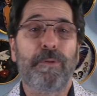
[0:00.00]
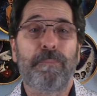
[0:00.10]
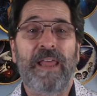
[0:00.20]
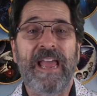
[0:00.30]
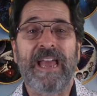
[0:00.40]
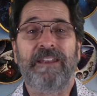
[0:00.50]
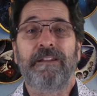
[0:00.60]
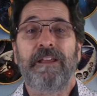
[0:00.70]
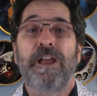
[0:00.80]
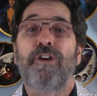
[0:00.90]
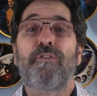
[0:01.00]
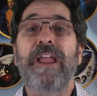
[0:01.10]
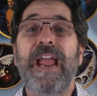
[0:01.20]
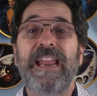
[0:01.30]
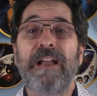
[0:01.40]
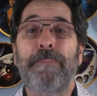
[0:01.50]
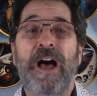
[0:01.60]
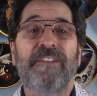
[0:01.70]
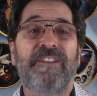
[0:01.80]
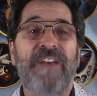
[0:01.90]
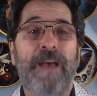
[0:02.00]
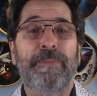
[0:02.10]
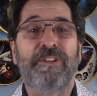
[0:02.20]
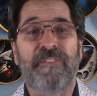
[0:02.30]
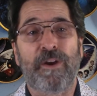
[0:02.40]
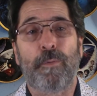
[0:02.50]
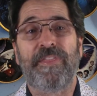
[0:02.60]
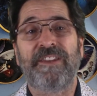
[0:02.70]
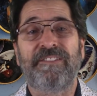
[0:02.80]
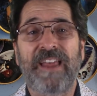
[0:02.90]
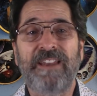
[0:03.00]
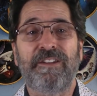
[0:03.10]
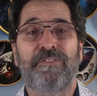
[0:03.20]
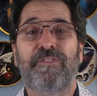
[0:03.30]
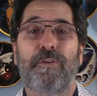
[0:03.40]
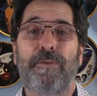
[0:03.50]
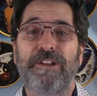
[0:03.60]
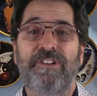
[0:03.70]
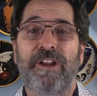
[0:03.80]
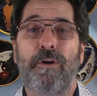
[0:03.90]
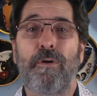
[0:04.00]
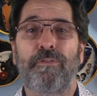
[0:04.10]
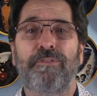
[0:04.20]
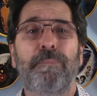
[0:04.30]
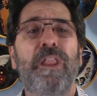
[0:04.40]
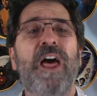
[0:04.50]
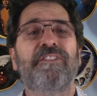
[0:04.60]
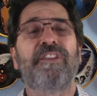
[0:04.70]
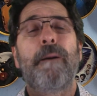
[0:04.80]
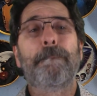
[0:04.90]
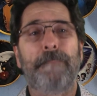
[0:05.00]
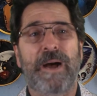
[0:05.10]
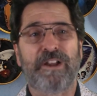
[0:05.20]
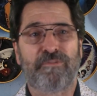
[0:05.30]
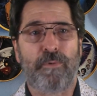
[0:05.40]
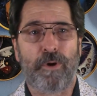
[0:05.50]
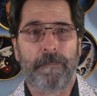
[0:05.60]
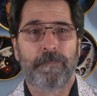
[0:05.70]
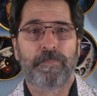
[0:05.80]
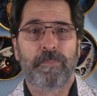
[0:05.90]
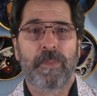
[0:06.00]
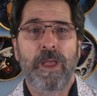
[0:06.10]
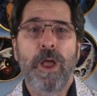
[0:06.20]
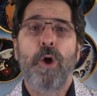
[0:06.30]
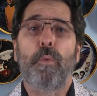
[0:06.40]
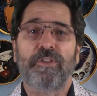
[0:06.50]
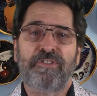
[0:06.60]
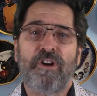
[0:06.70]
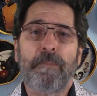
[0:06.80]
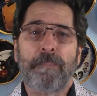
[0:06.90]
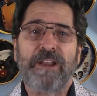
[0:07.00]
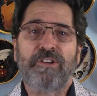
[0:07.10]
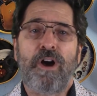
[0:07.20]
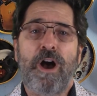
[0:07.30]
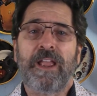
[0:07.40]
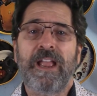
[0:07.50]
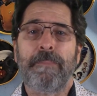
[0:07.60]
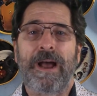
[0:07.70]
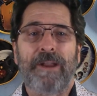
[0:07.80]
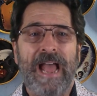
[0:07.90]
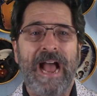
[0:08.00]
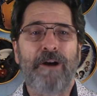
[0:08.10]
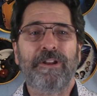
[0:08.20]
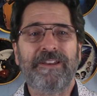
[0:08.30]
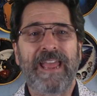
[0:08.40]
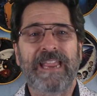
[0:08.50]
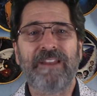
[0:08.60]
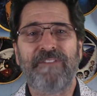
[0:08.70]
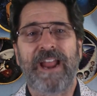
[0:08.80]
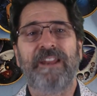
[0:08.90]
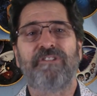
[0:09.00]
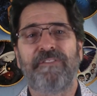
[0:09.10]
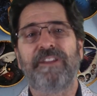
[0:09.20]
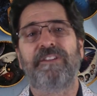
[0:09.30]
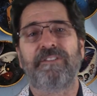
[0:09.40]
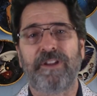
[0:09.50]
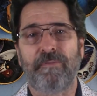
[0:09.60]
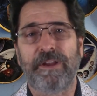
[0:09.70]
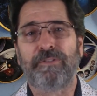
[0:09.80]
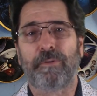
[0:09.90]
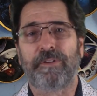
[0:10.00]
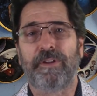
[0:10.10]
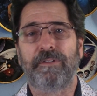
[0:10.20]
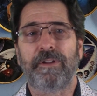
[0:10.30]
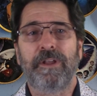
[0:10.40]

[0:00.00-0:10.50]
plan, creating a positive atmosphere with incentives for reaching goals, plus much more. We'll start by talking about how to take advantage of existing resources.